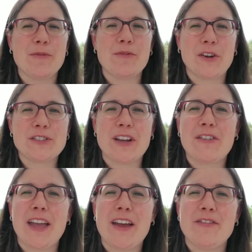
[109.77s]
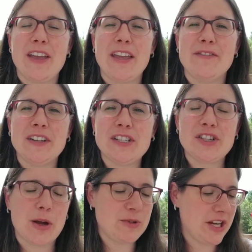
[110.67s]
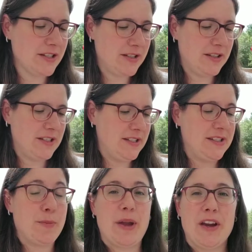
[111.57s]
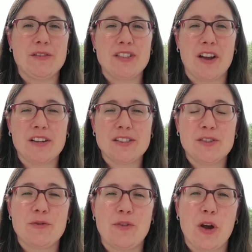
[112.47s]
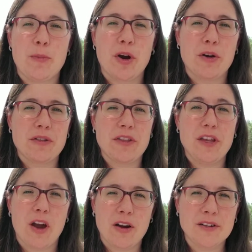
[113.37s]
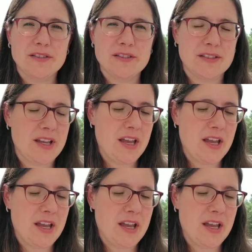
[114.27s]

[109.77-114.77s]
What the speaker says: First off, I have a finished object. This is a pair of socks from Earth Yarns.